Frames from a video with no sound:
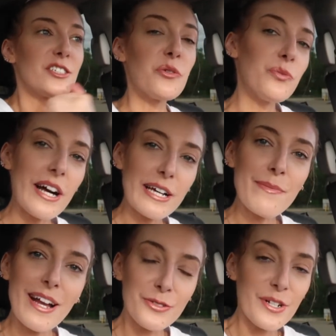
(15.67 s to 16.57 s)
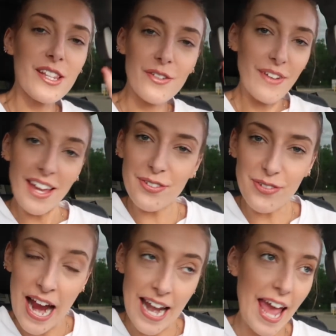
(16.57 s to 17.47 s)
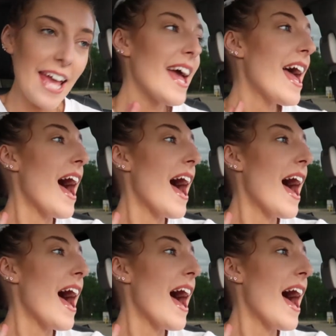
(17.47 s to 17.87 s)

So welcome back to another Faith Friday.